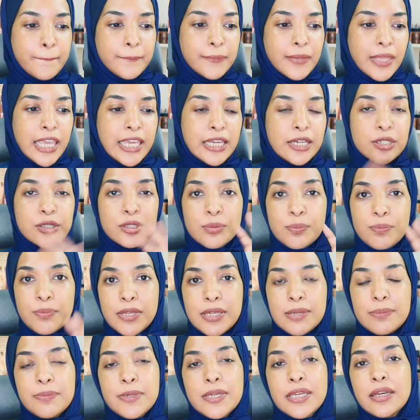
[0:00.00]
it could
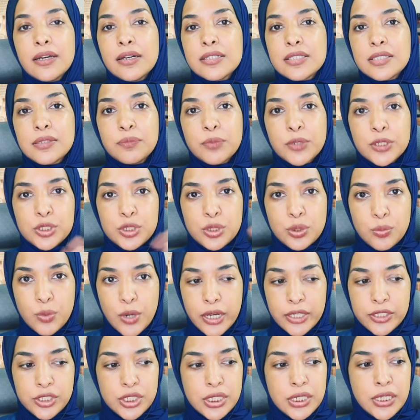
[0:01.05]
be because of what you're
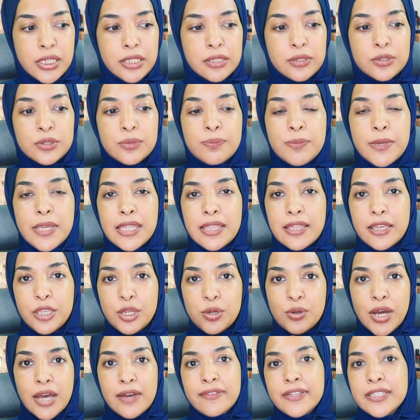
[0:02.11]
watching. It could be that you
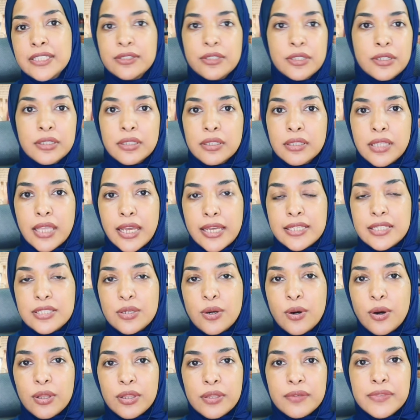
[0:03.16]
have internalized
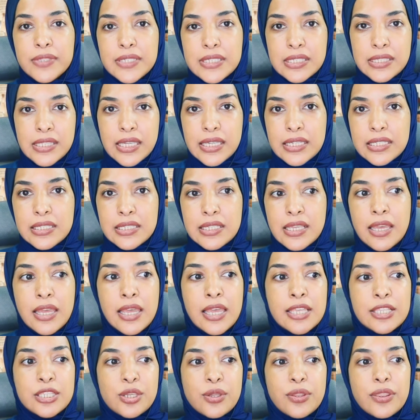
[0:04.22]
all of these things.
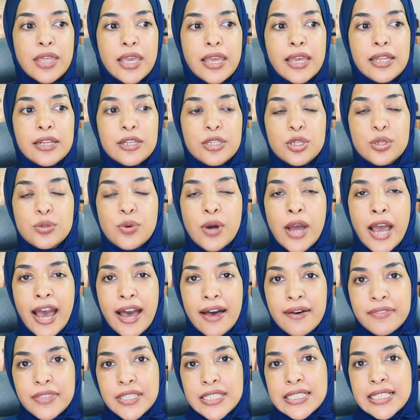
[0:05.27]
So then you
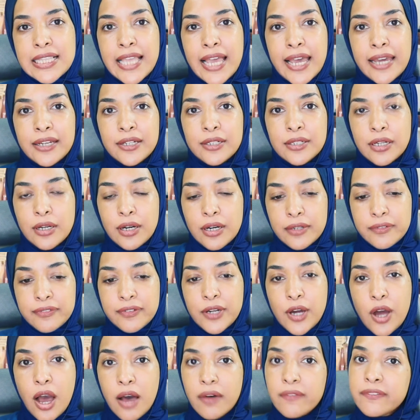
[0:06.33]
have this lack of
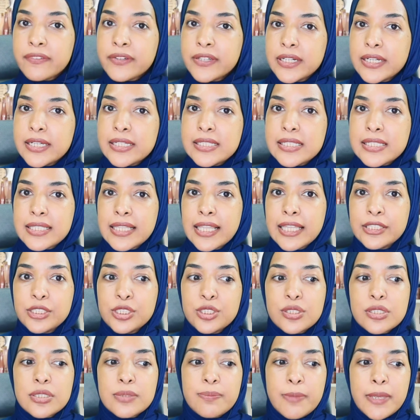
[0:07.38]
confidence that
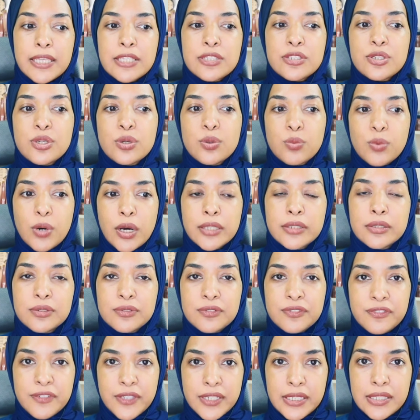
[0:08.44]
just makes you want to
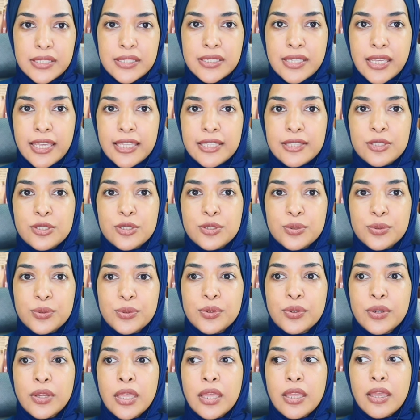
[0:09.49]
fit into
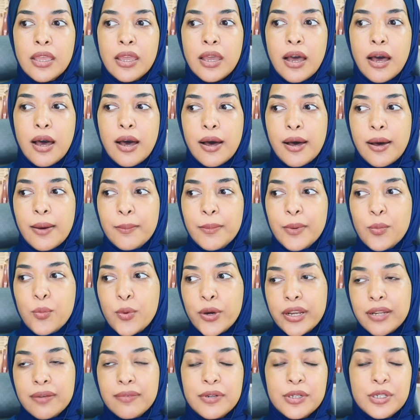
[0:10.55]

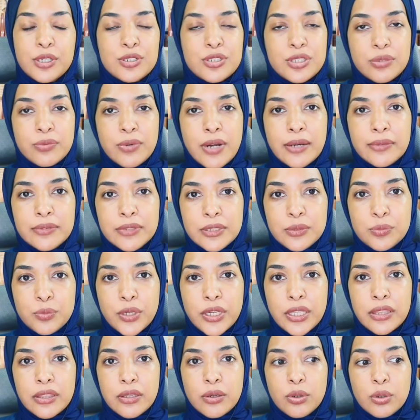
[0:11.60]
whatever you're surrounded
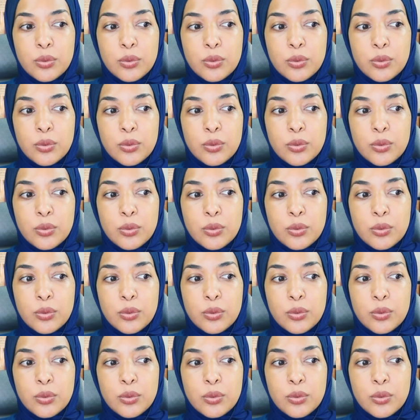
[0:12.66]
with or